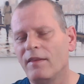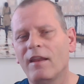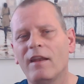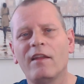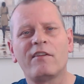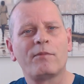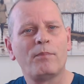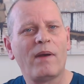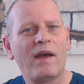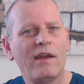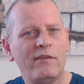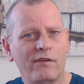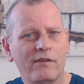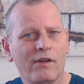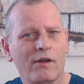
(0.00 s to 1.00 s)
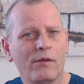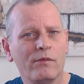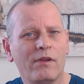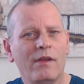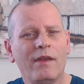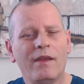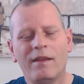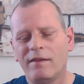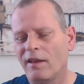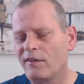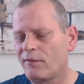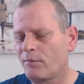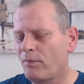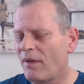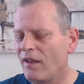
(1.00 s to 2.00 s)
then a spicy note.
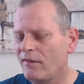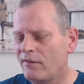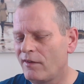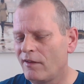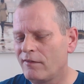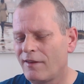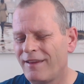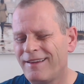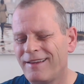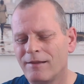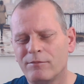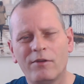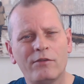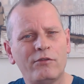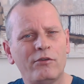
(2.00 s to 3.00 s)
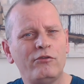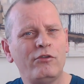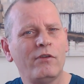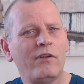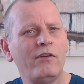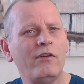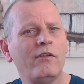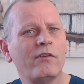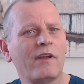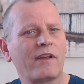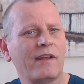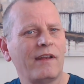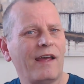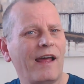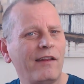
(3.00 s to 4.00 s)
That spice is, not too sure they're using
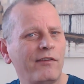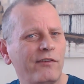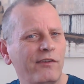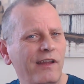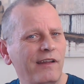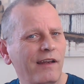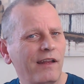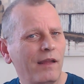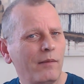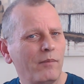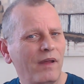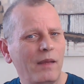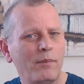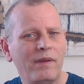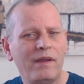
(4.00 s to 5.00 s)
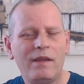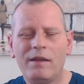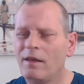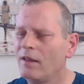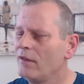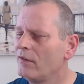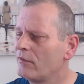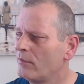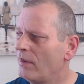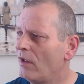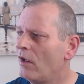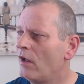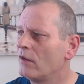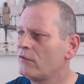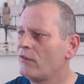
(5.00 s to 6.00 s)
like an aniseed in there maybe. It's a
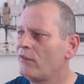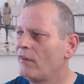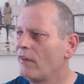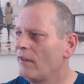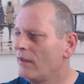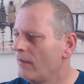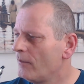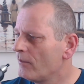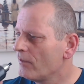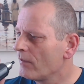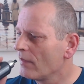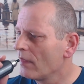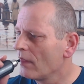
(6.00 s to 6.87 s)
bit hard to tell.